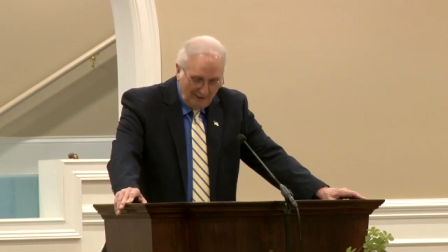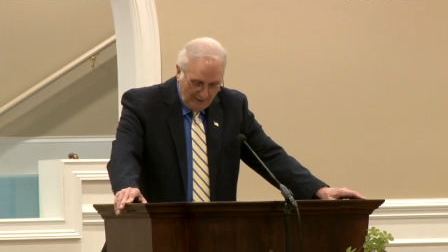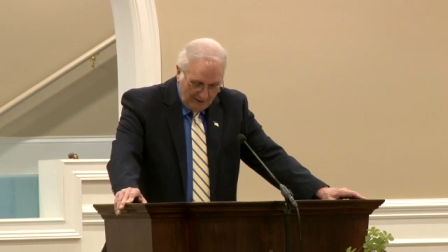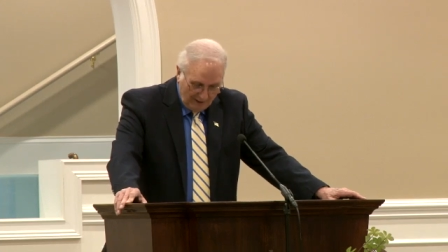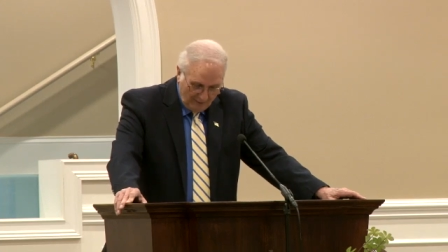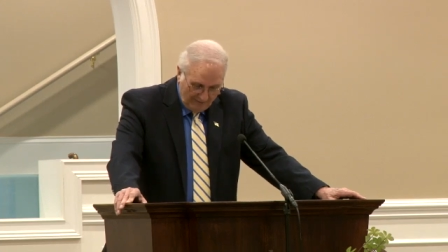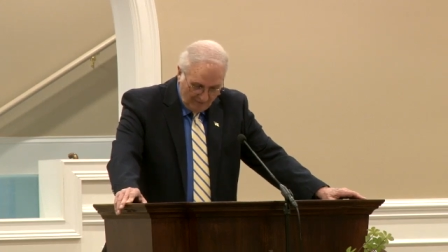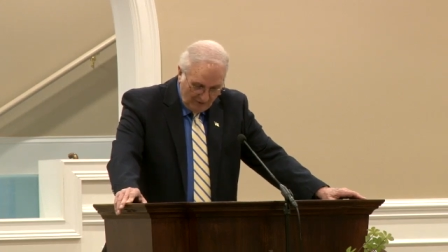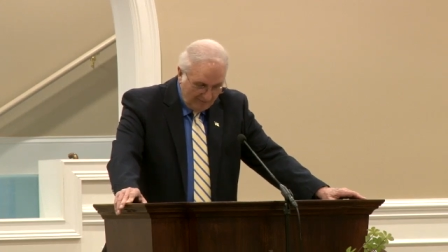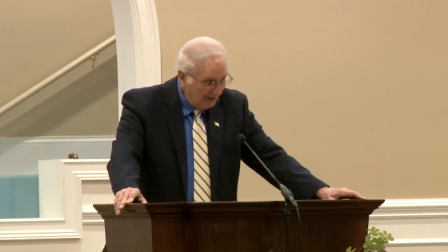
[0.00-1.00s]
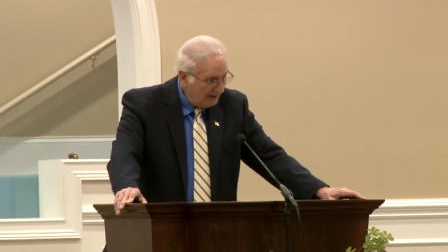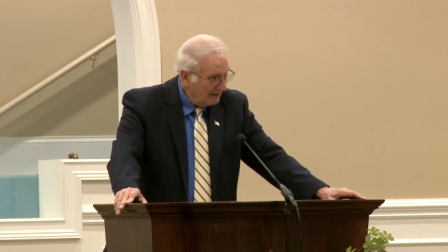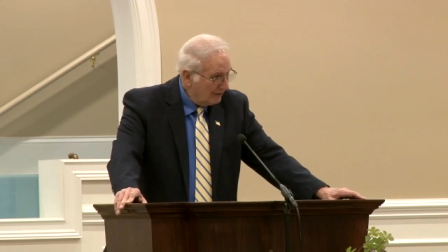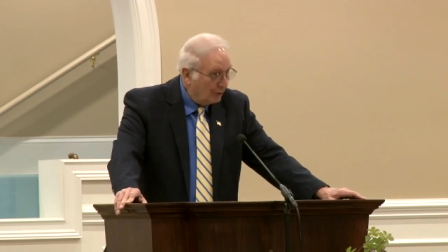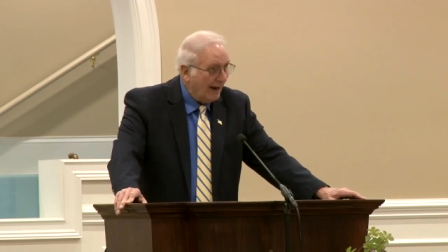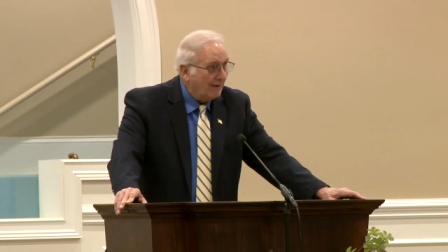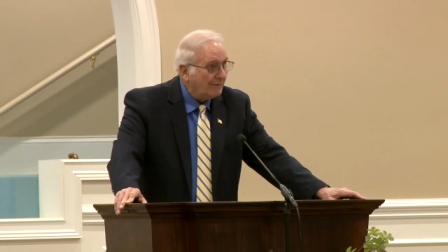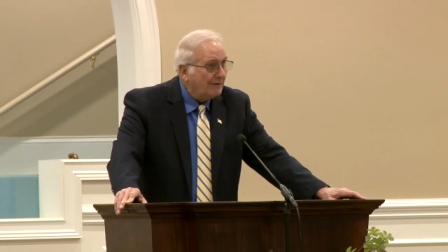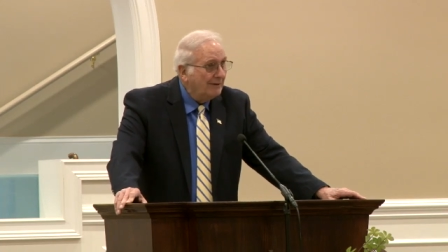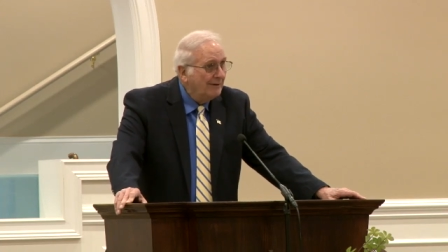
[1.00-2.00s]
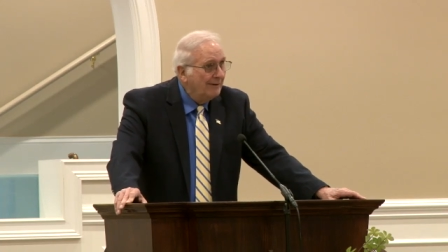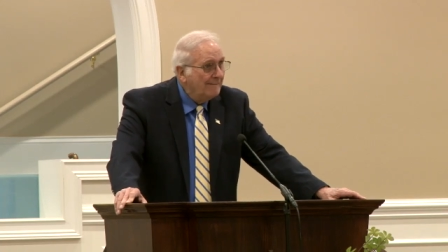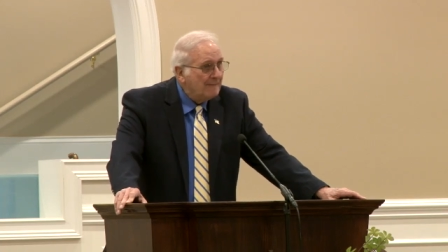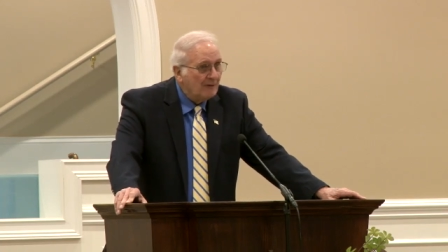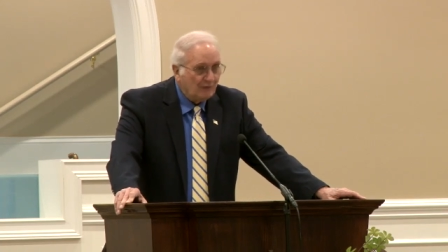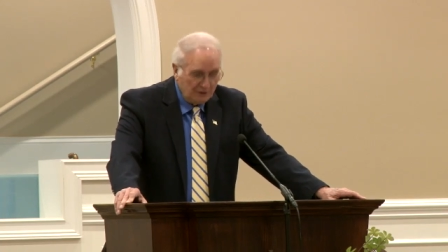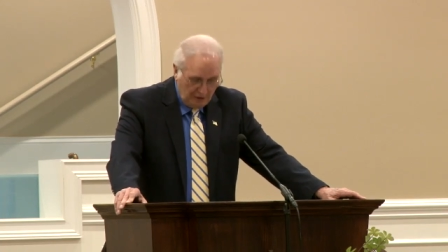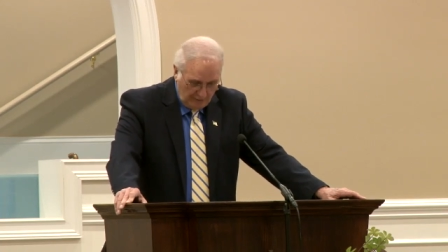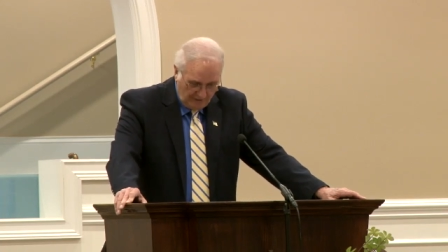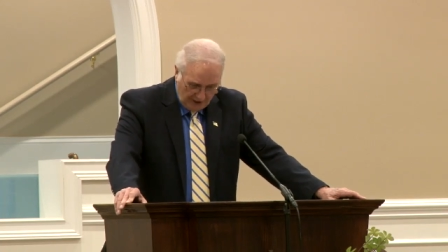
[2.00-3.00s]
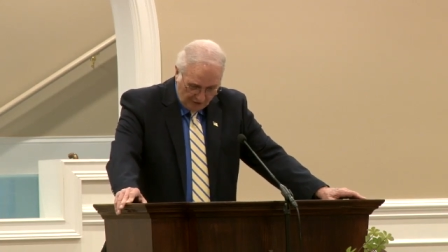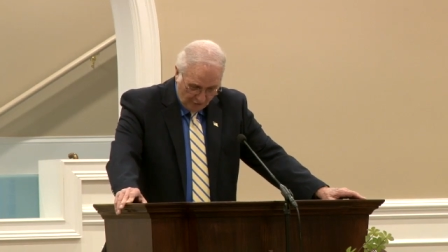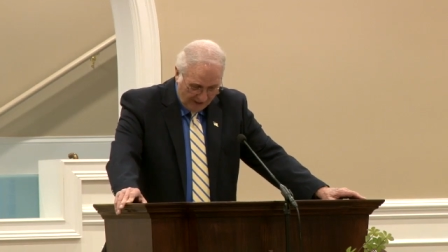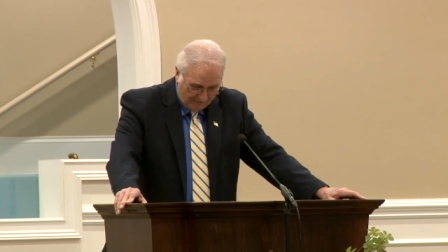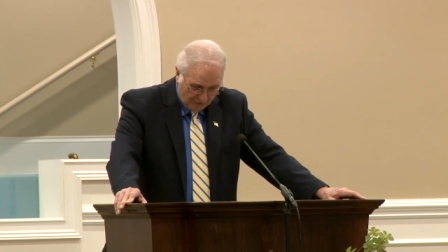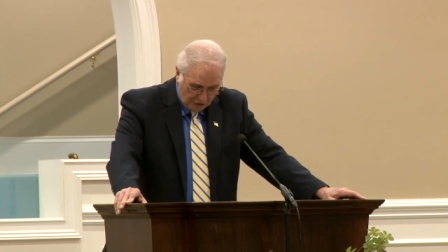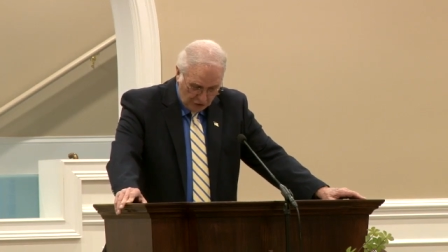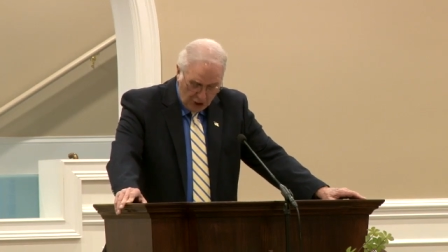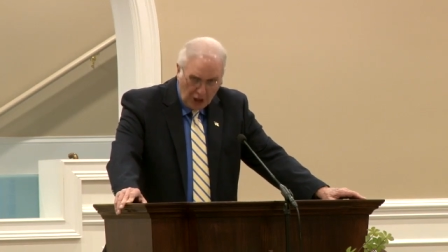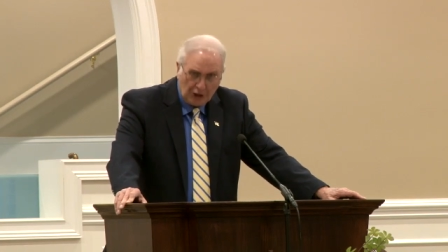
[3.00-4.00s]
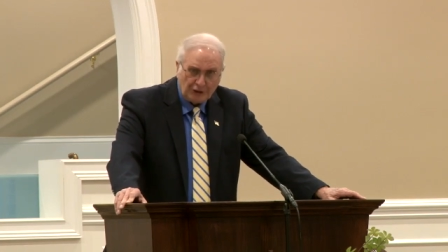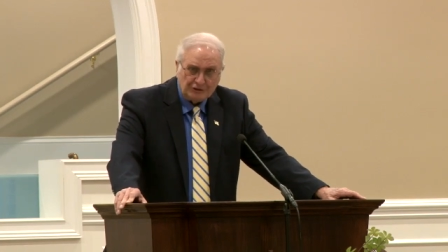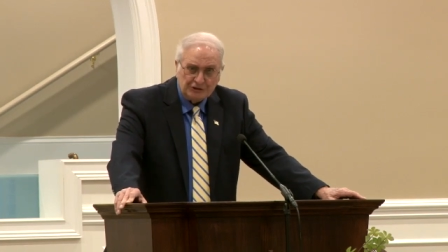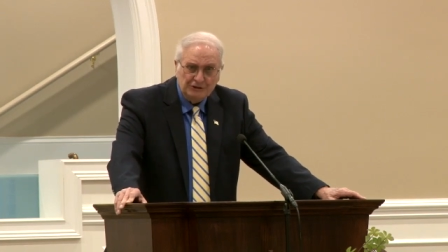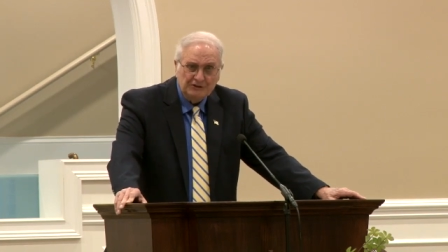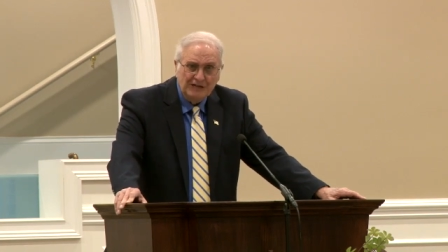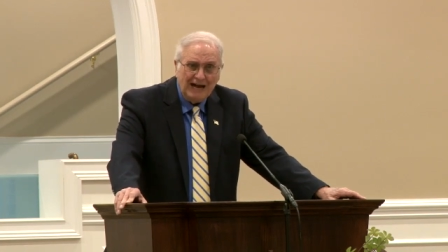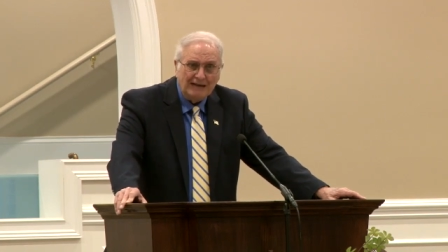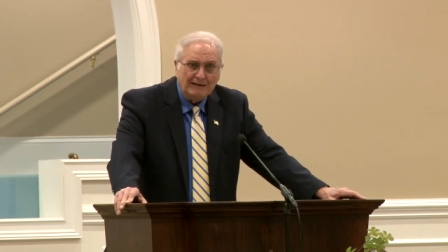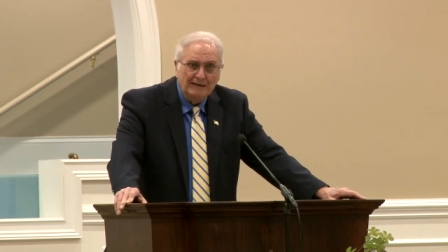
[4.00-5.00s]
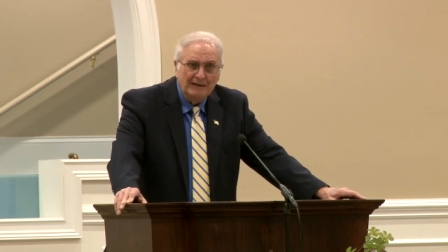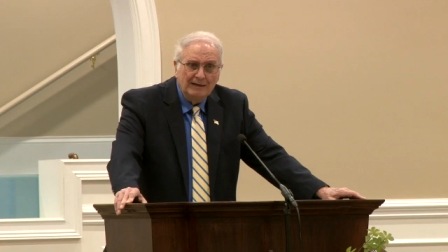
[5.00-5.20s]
here we are, we've, we've been in drought for, a uh, drought for years. Good night.